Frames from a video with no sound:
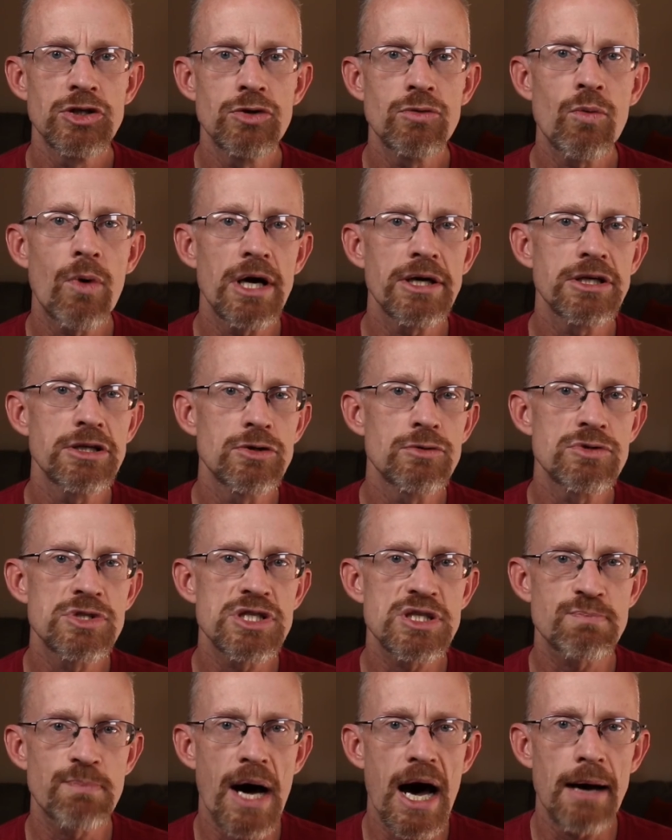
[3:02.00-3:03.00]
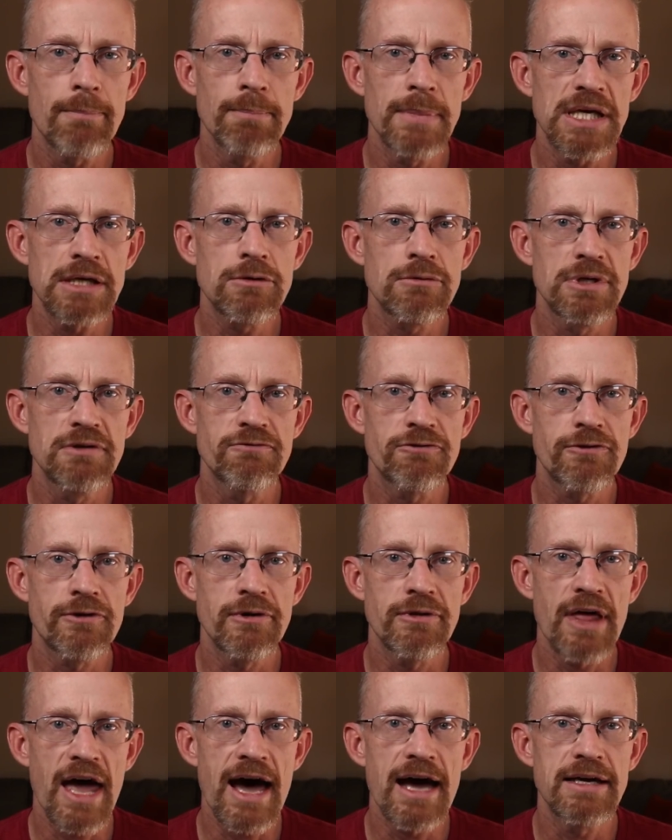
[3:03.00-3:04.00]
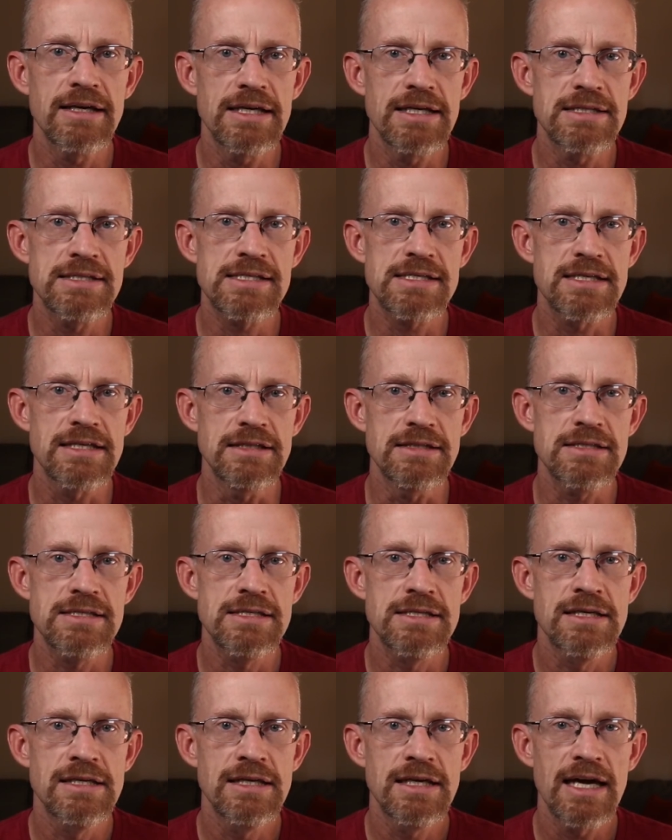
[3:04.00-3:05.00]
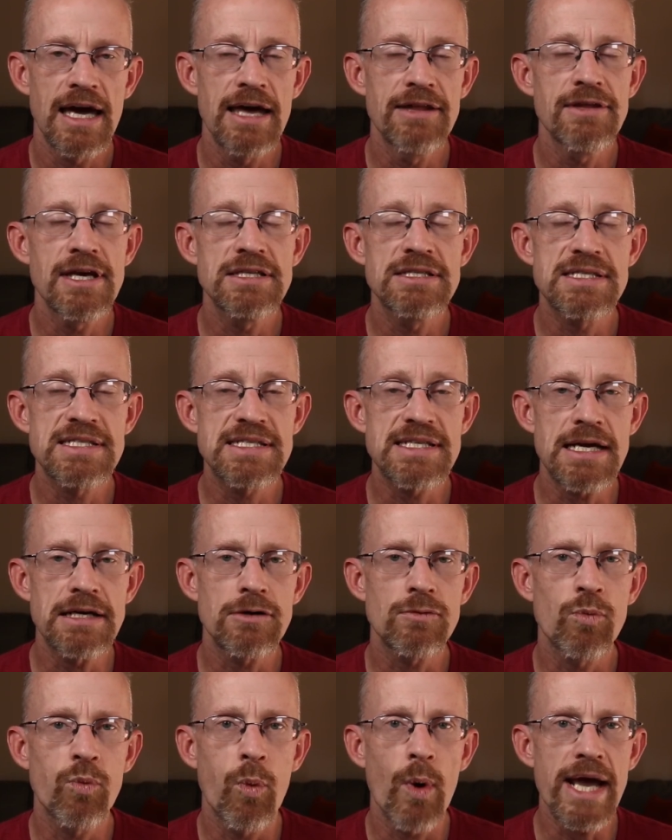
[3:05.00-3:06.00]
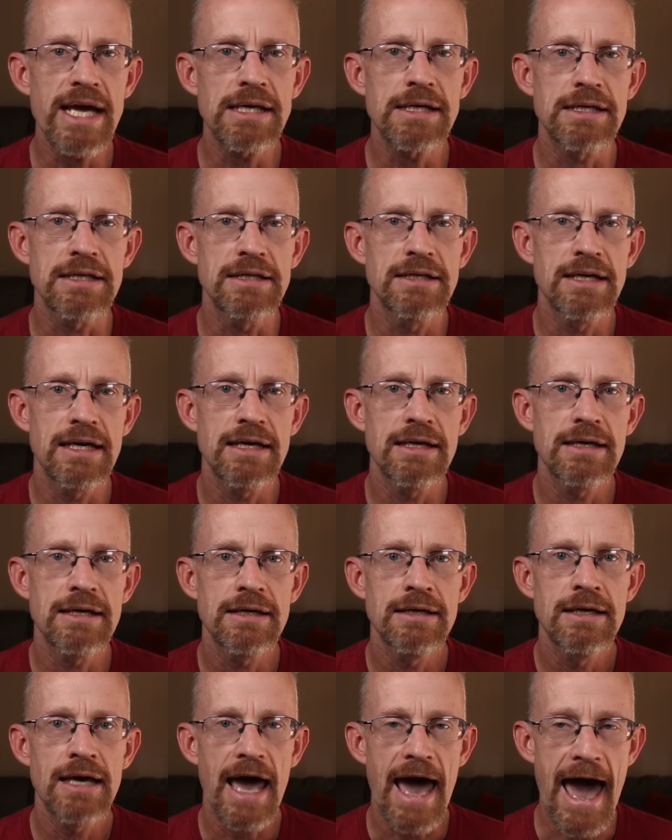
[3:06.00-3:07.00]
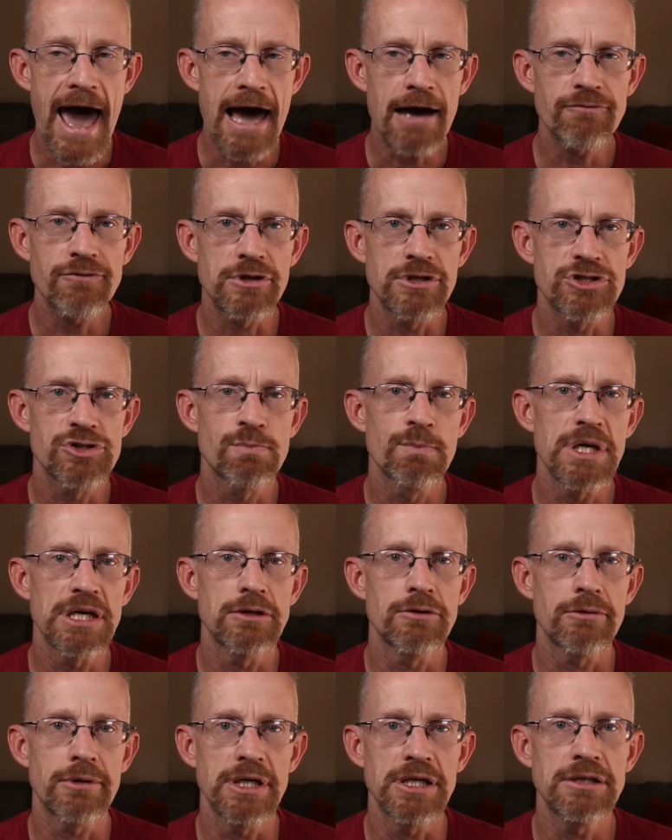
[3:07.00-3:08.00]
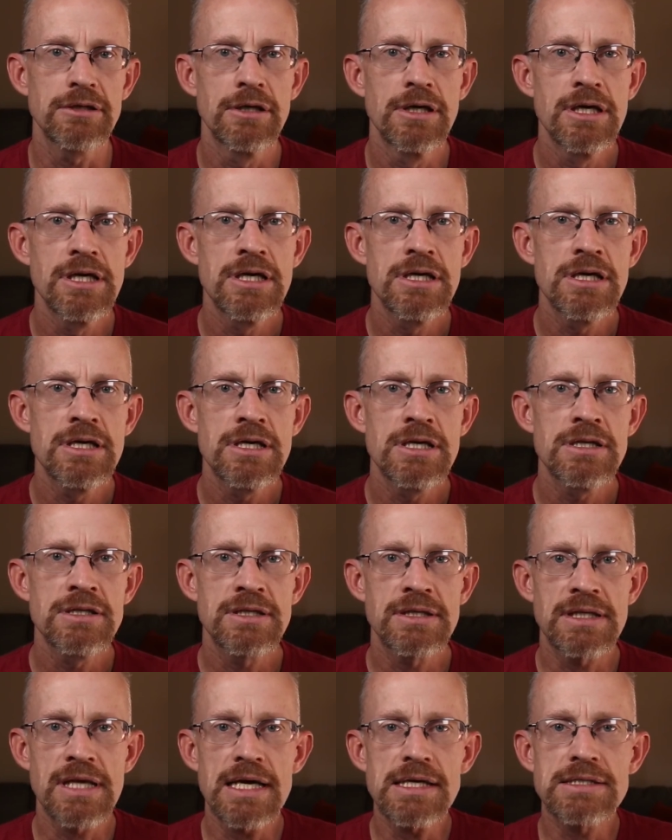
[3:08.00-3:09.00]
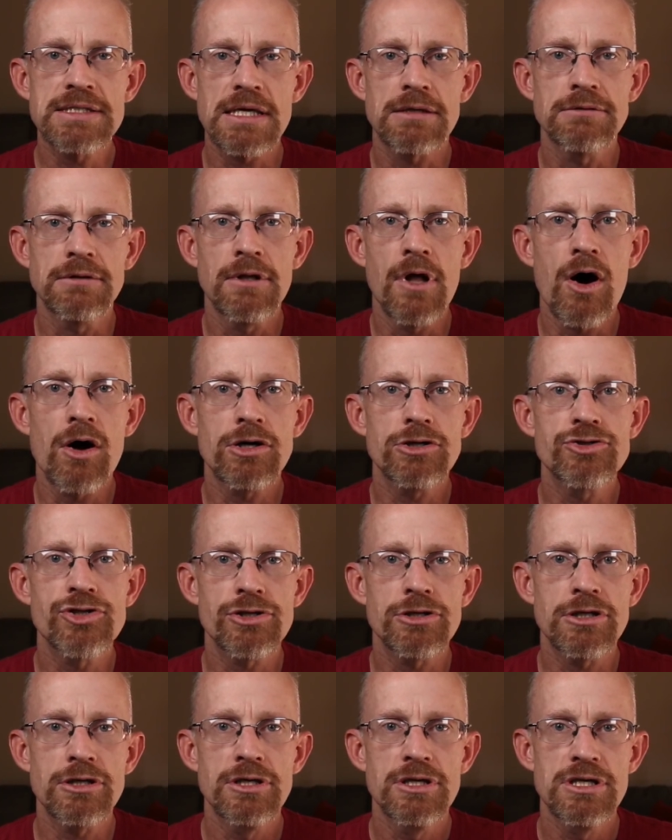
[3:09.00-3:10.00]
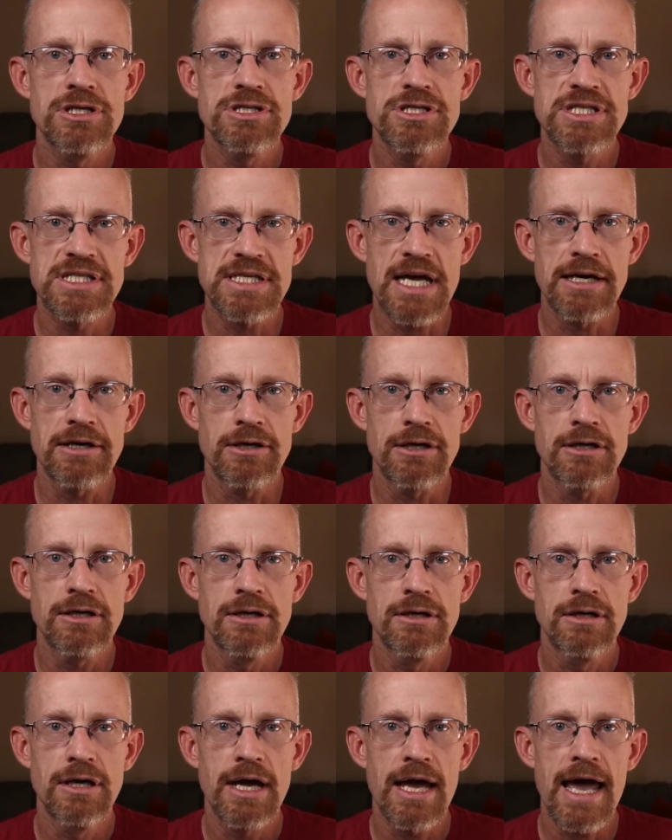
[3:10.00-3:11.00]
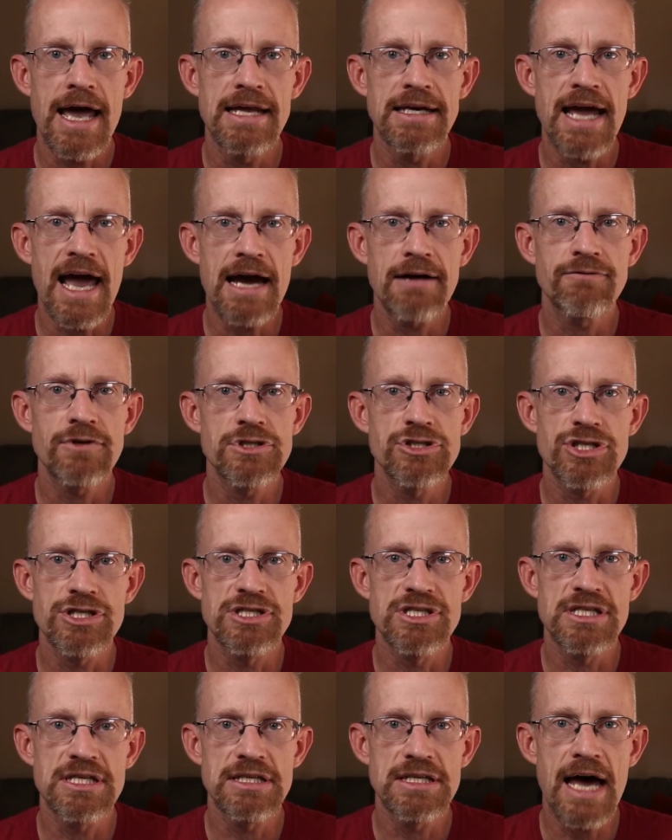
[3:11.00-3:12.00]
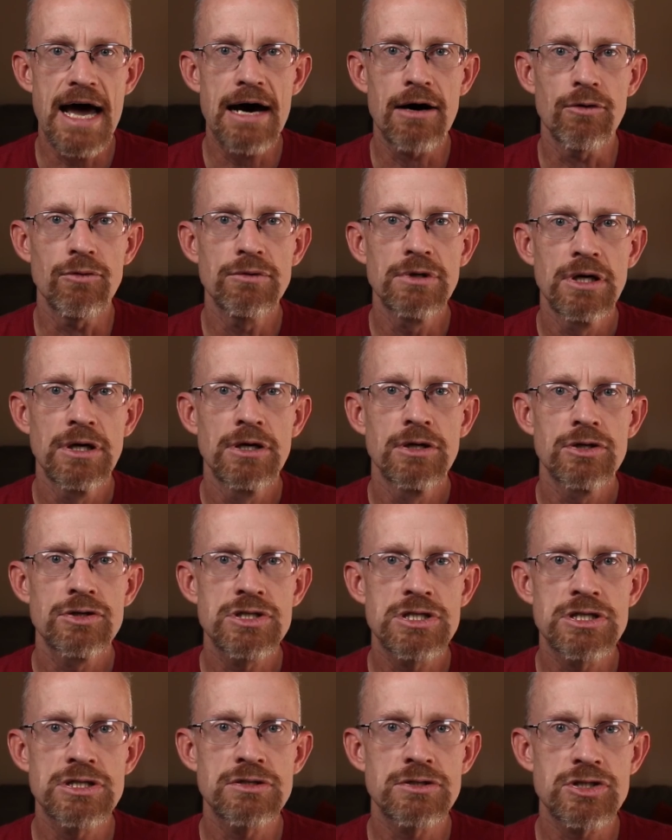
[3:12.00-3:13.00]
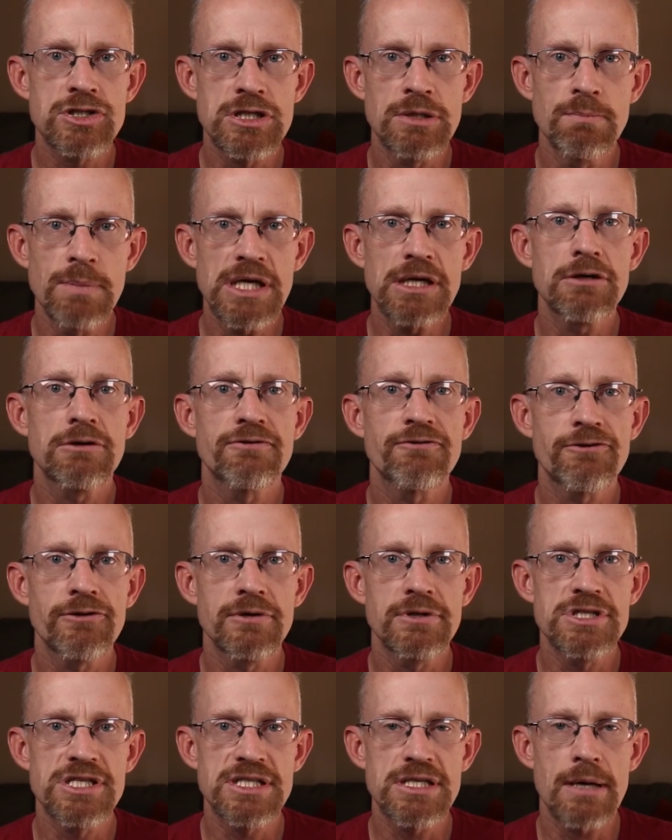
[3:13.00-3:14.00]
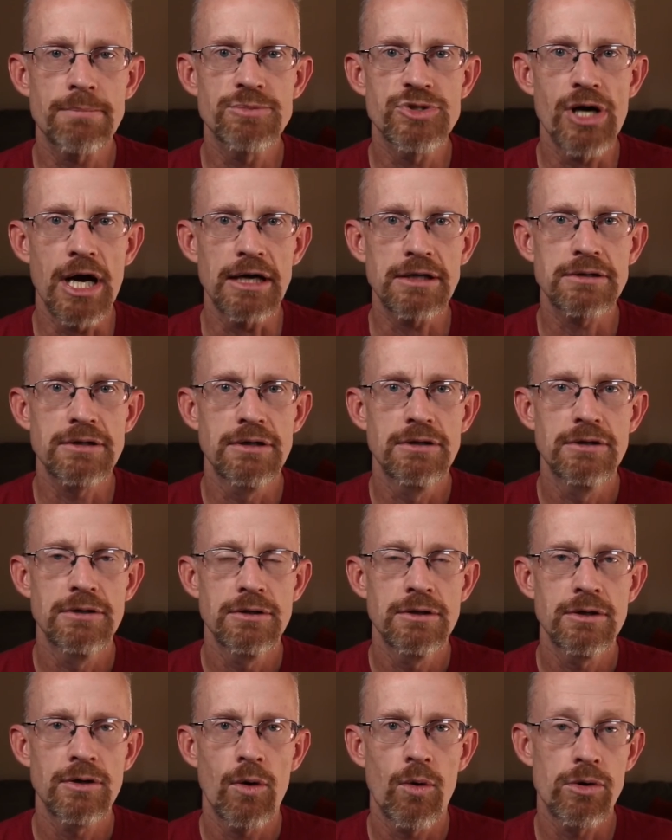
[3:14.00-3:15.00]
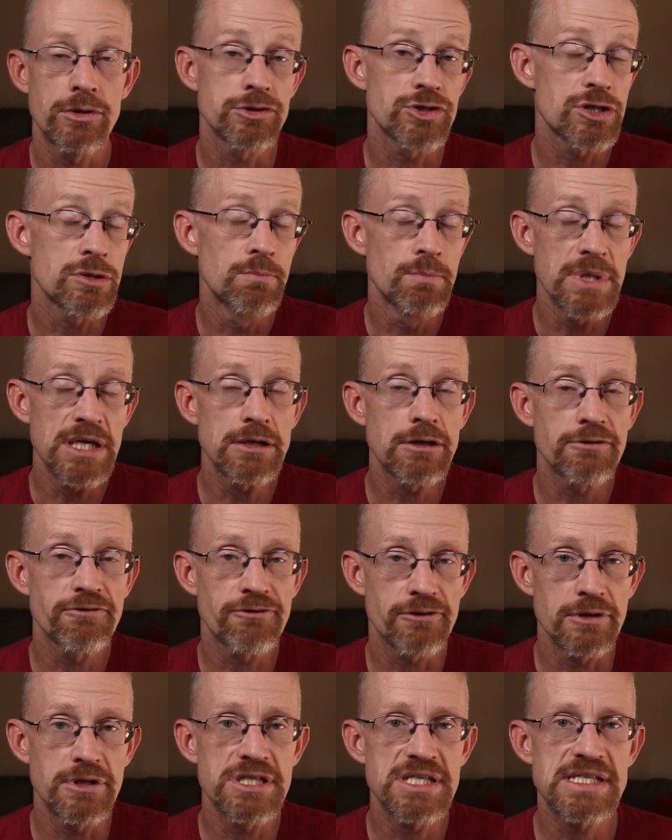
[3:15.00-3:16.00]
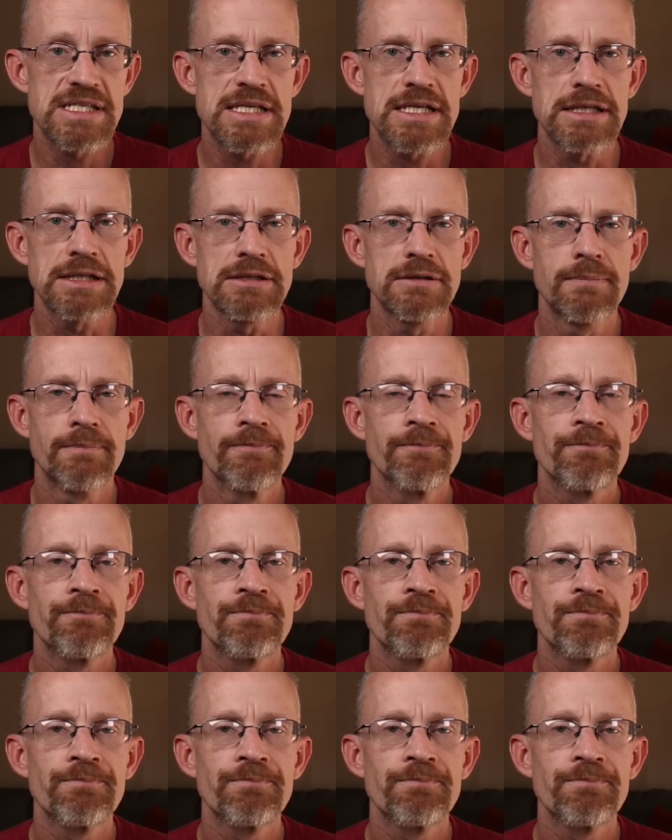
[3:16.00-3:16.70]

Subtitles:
you want to use spot metering for that instance. And then center weighted average metering takes a larger center and averages it out to meter for the subject or to meter for the scene.